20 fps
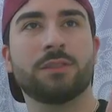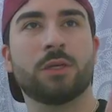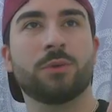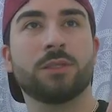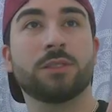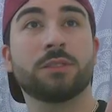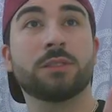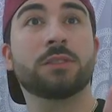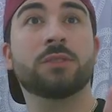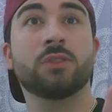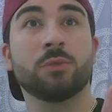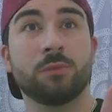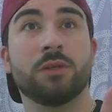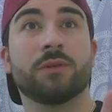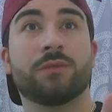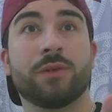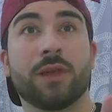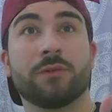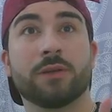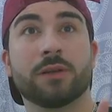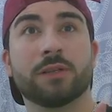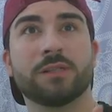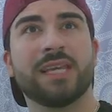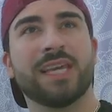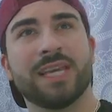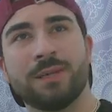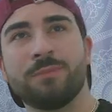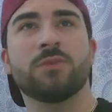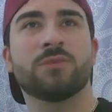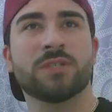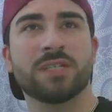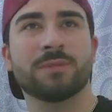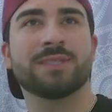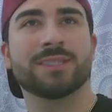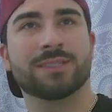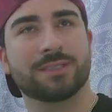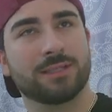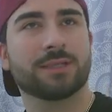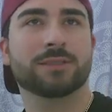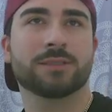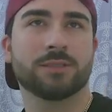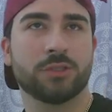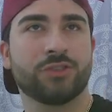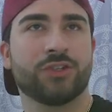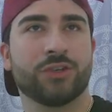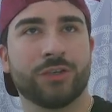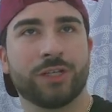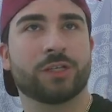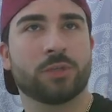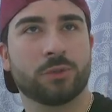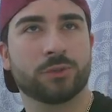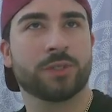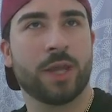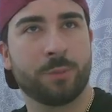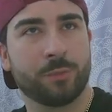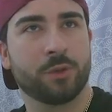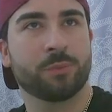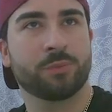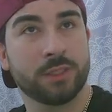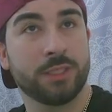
You know what? Just do me a favor. Hand me one of my socks in the dirty clothes hamper,